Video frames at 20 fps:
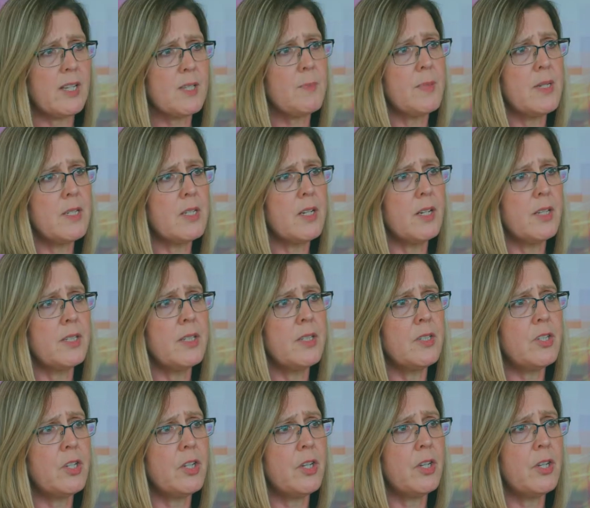been done
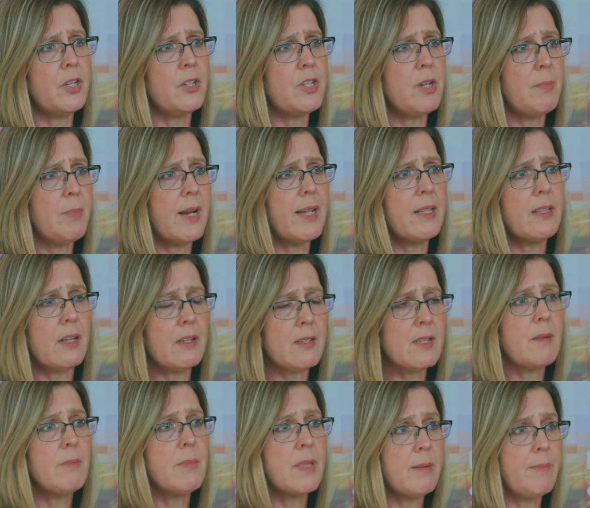to break down
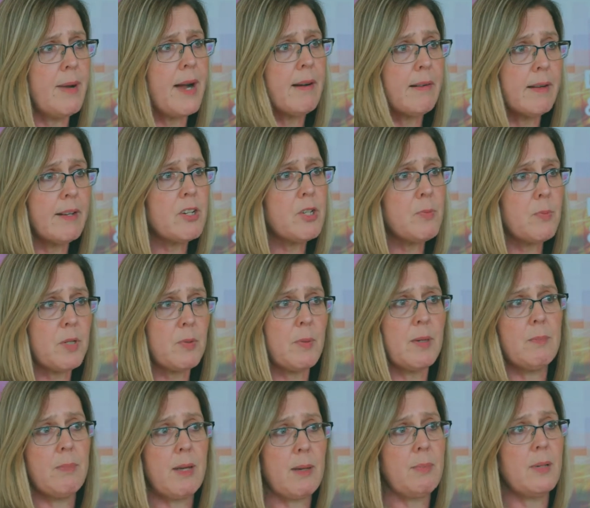some of the barriers
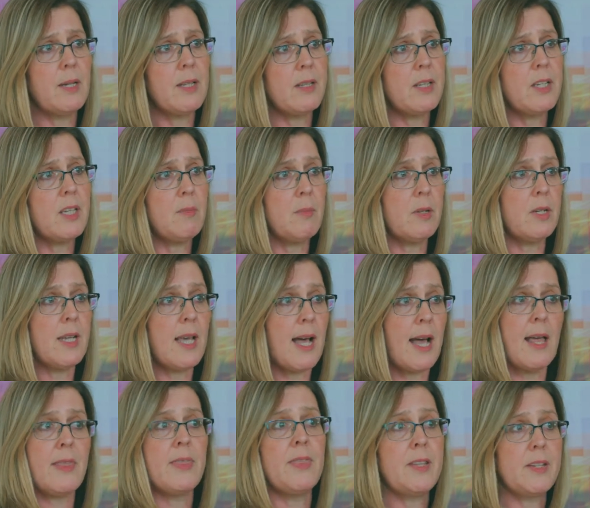between people in the community
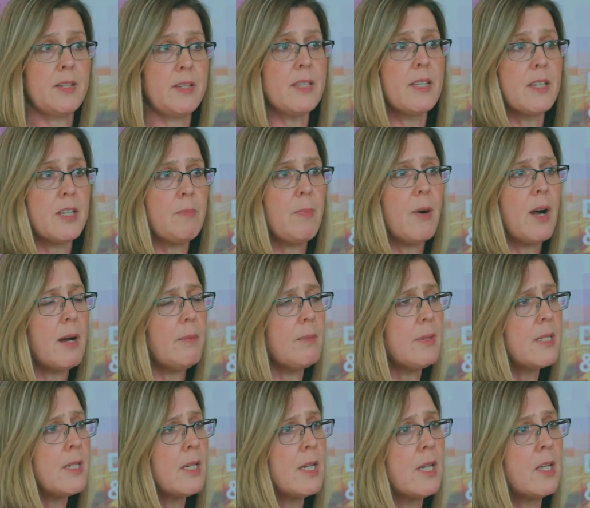and the
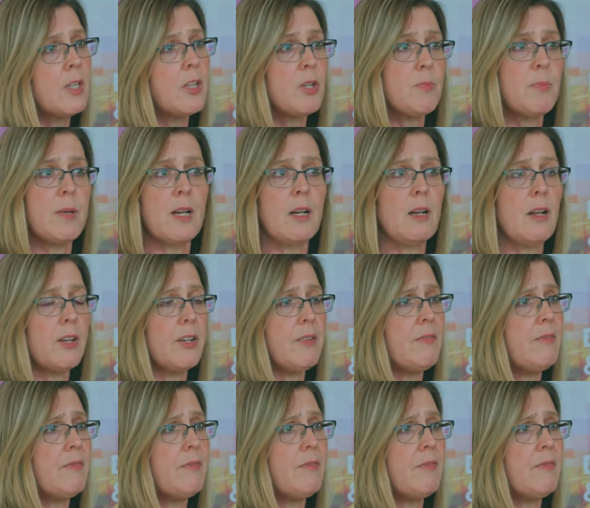department. There's been a lot of